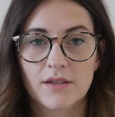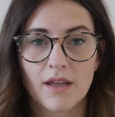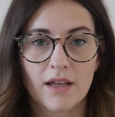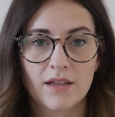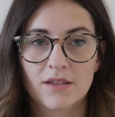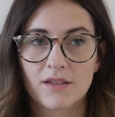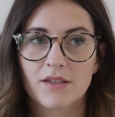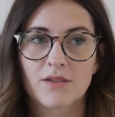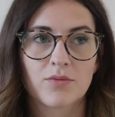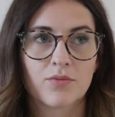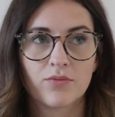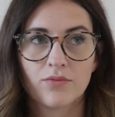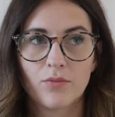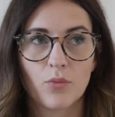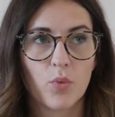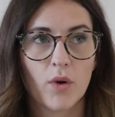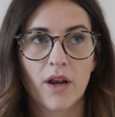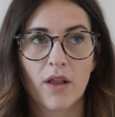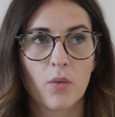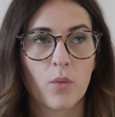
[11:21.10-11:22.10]
That's
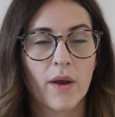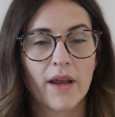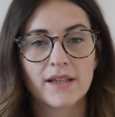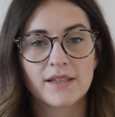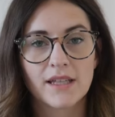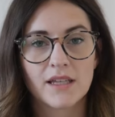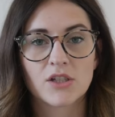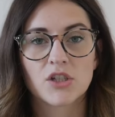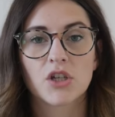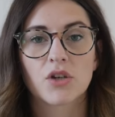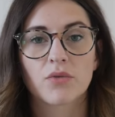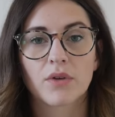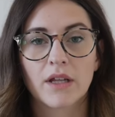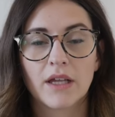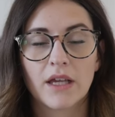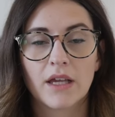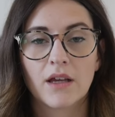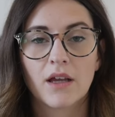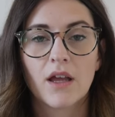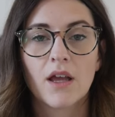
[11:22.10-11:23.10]
one of the ways that she
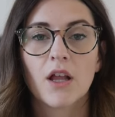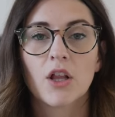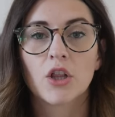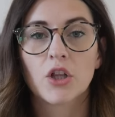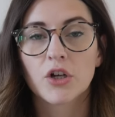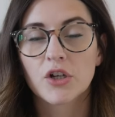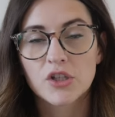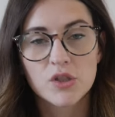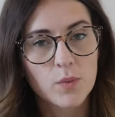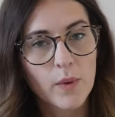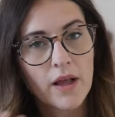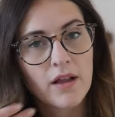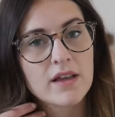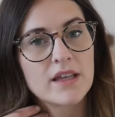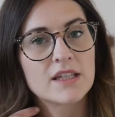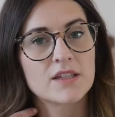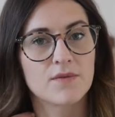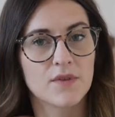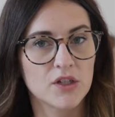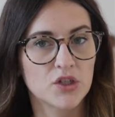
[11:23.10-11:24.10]
really learns well
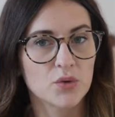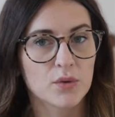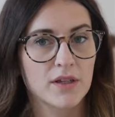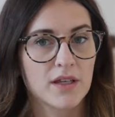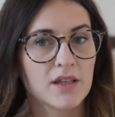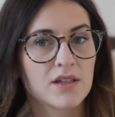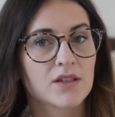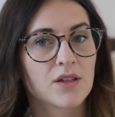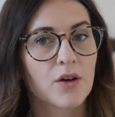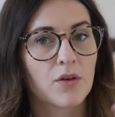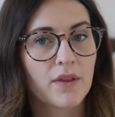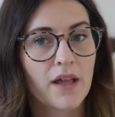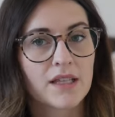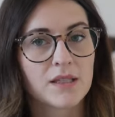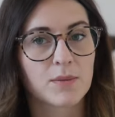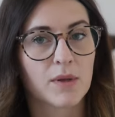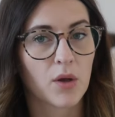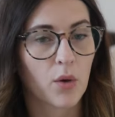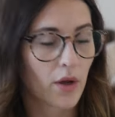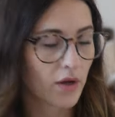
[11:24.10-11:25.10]
is visually. So that's
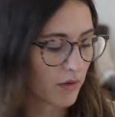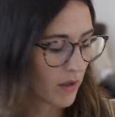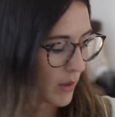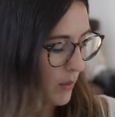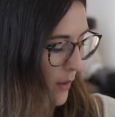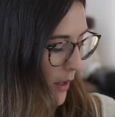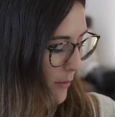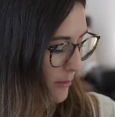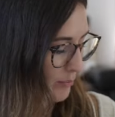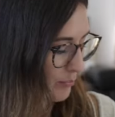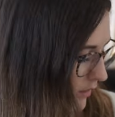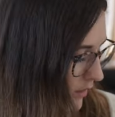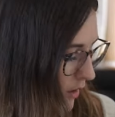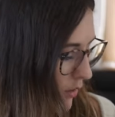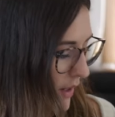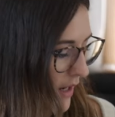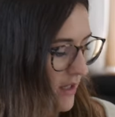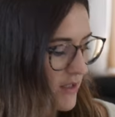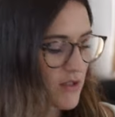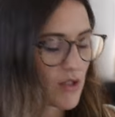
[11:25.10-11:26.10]
been going really well.
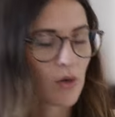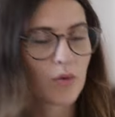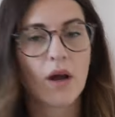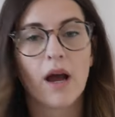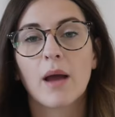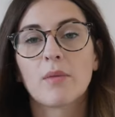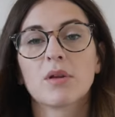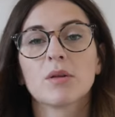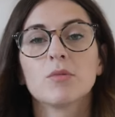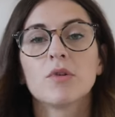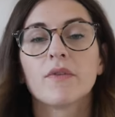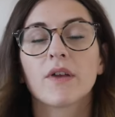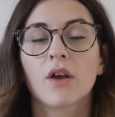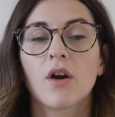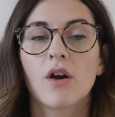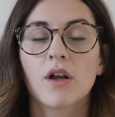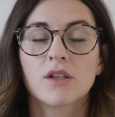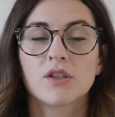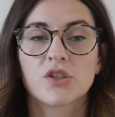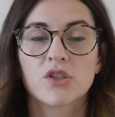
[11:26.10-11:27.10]
Okay, so I'm gonna moving
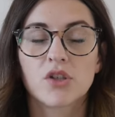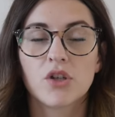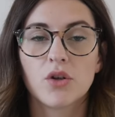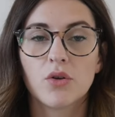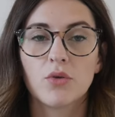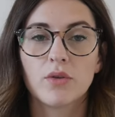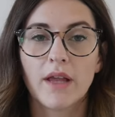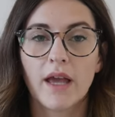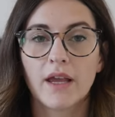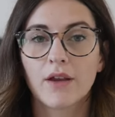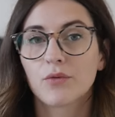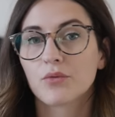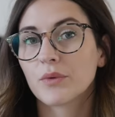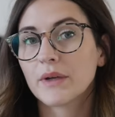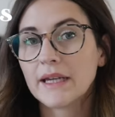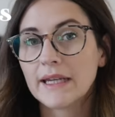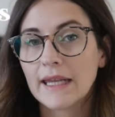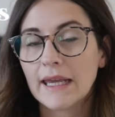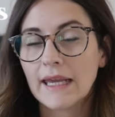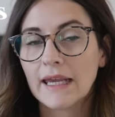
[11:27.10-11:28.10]
on to like
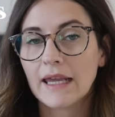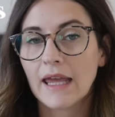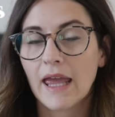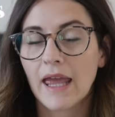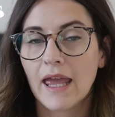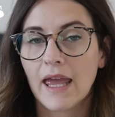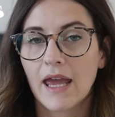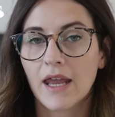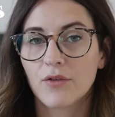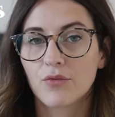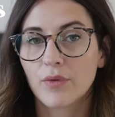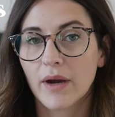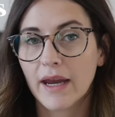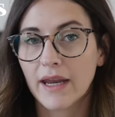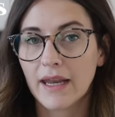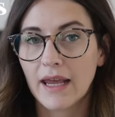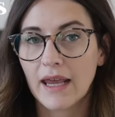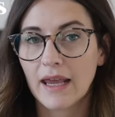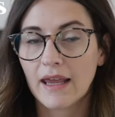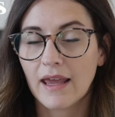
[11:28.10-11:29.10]
reading and
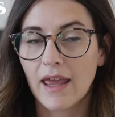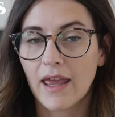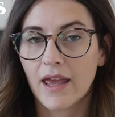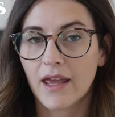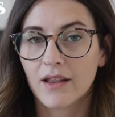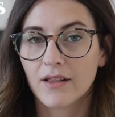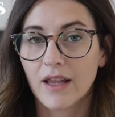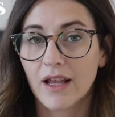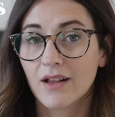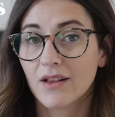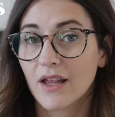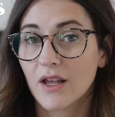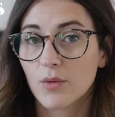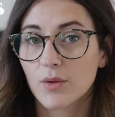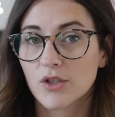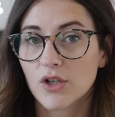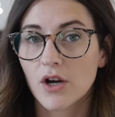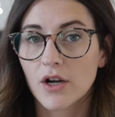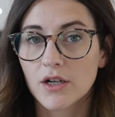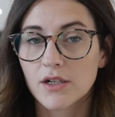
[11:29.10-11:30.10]
writing and like
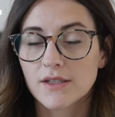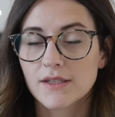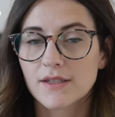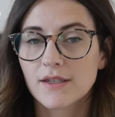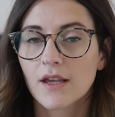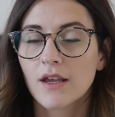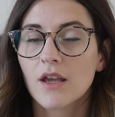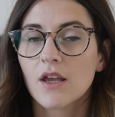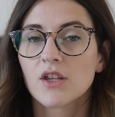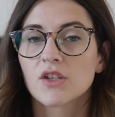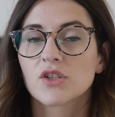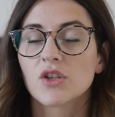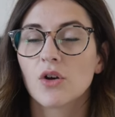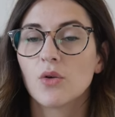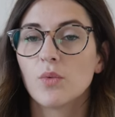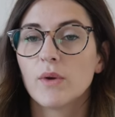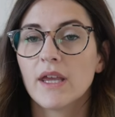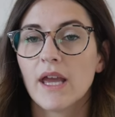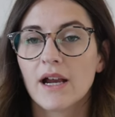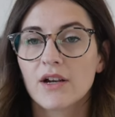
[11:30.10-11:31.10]
language arts. So
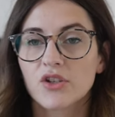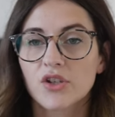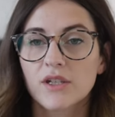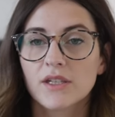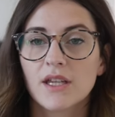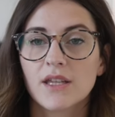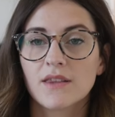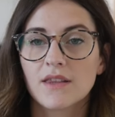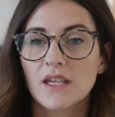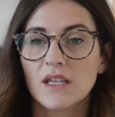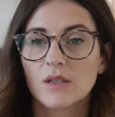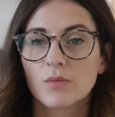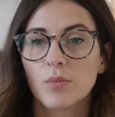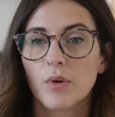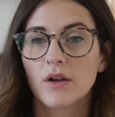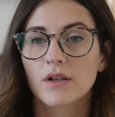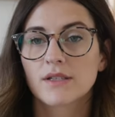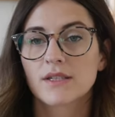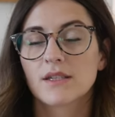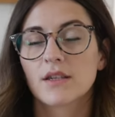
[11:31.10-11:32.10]
we actually did these
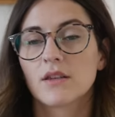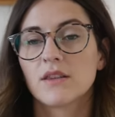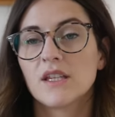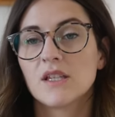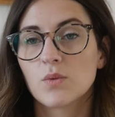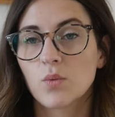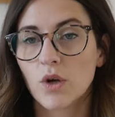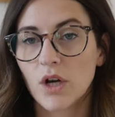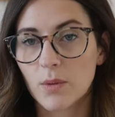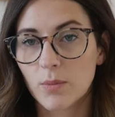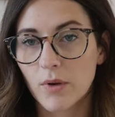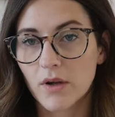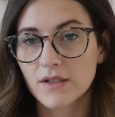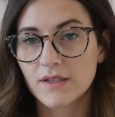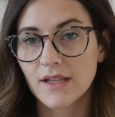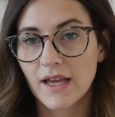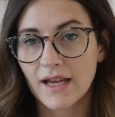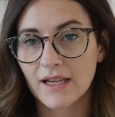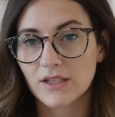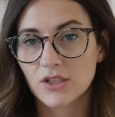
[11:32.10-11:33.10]
books, these workbooks
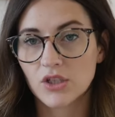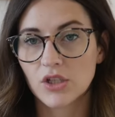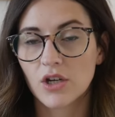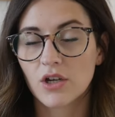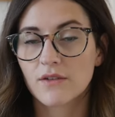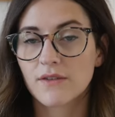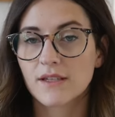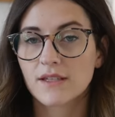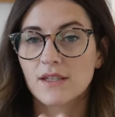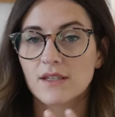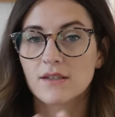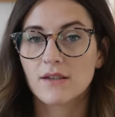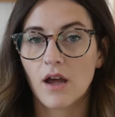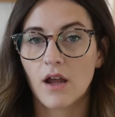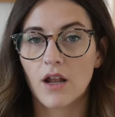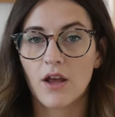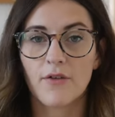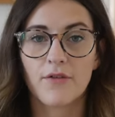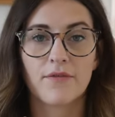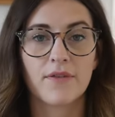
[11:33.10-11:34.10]
last year. This is
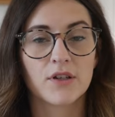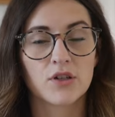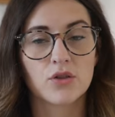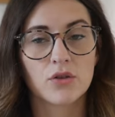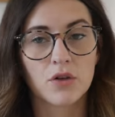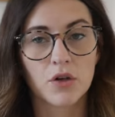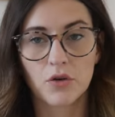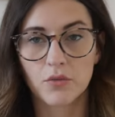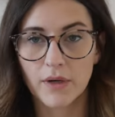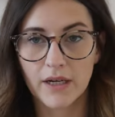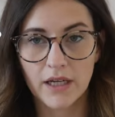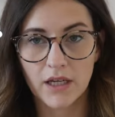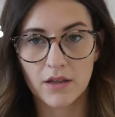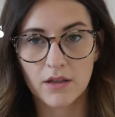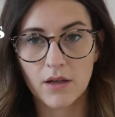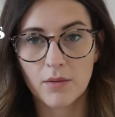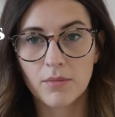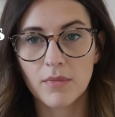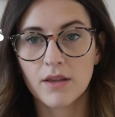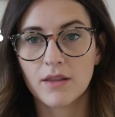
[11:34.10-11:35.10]
not official
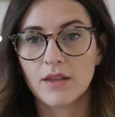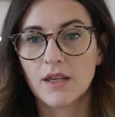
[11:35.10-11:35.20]
curriculum.